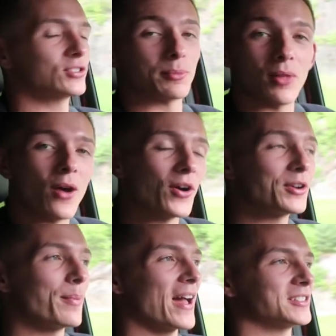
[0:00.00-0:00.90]
There's some low
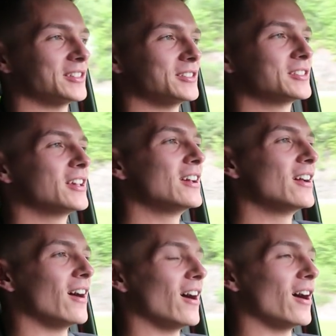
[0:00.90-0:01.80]
underpasses,
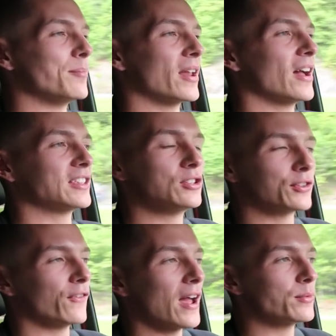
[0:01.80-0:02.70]
uh, but I, he
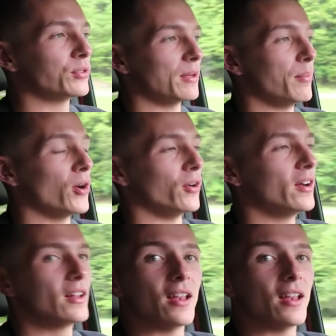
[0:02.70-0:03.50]
was fine with the boat.